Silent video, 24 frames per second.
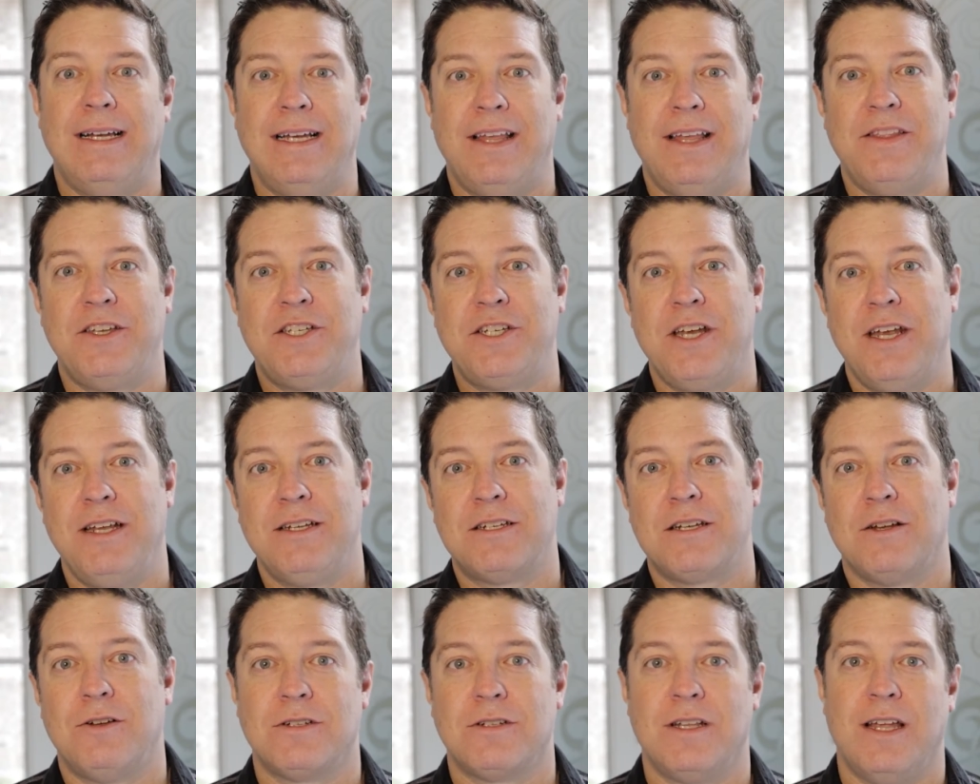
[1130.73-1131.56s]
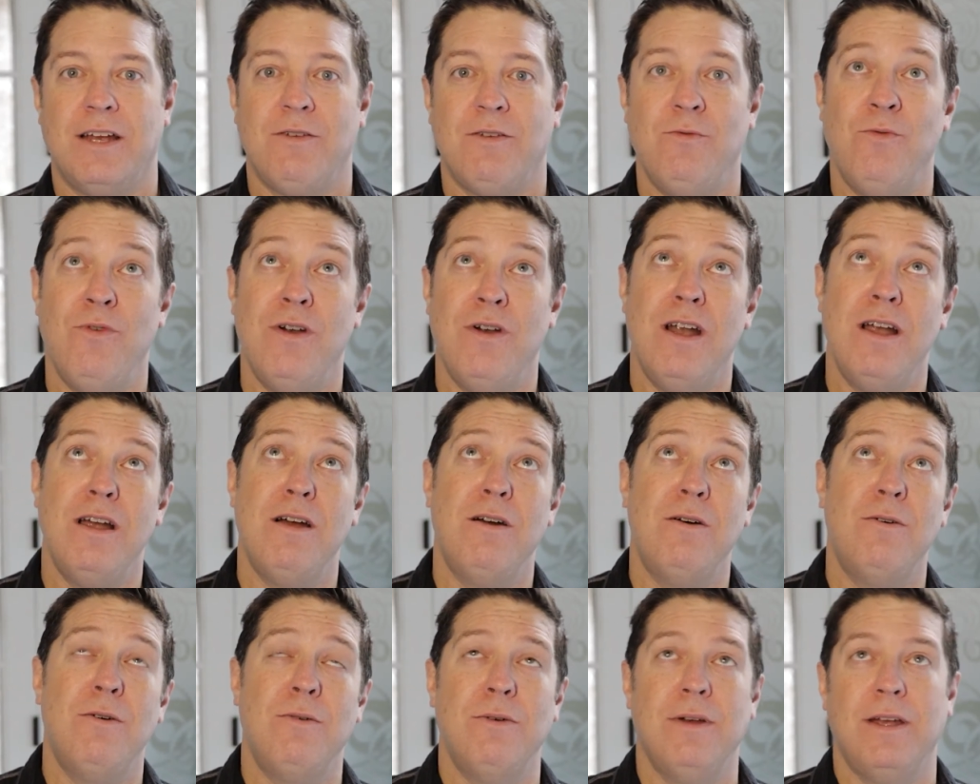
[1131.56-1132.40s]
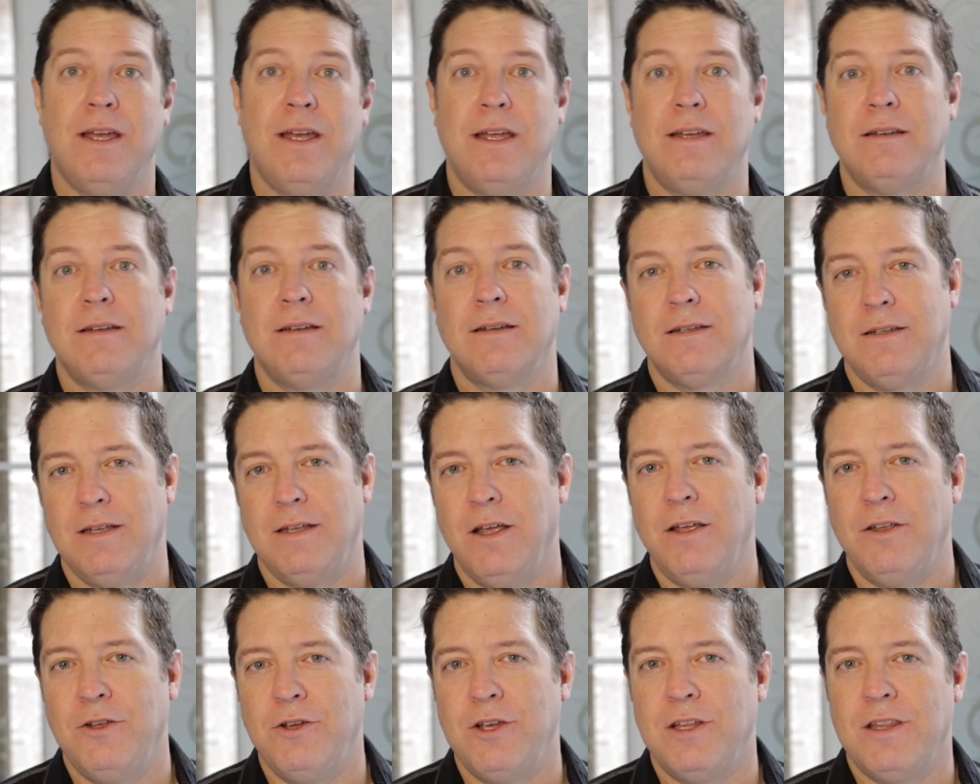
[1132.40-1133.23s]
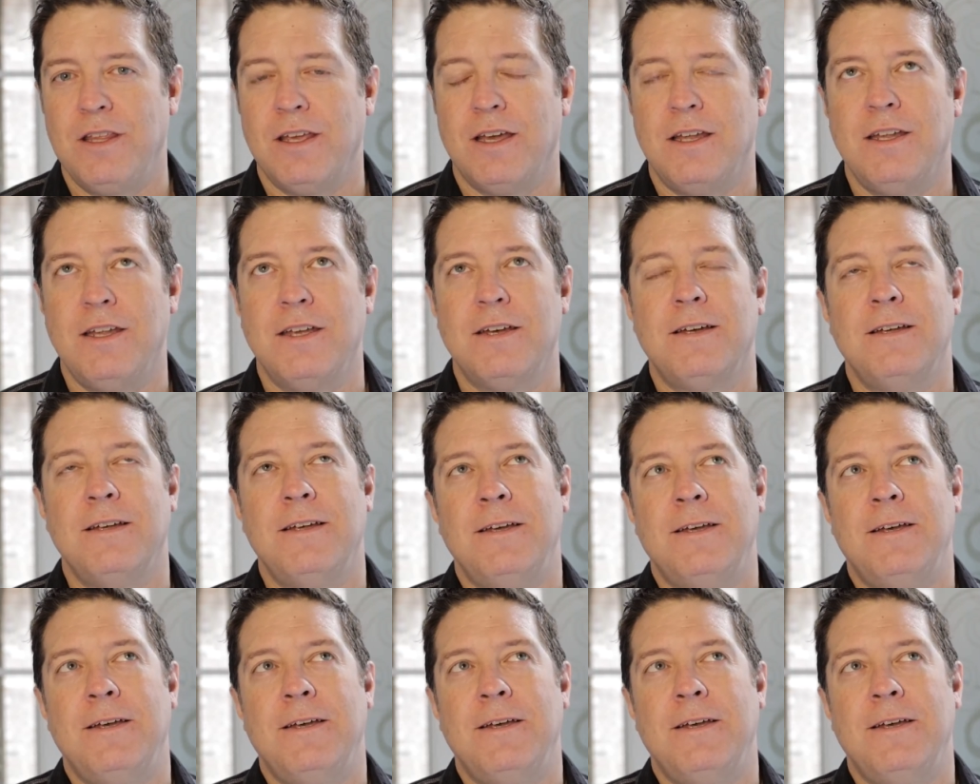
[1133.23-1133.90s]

and the chainsaw's like, wow, and you get the idea.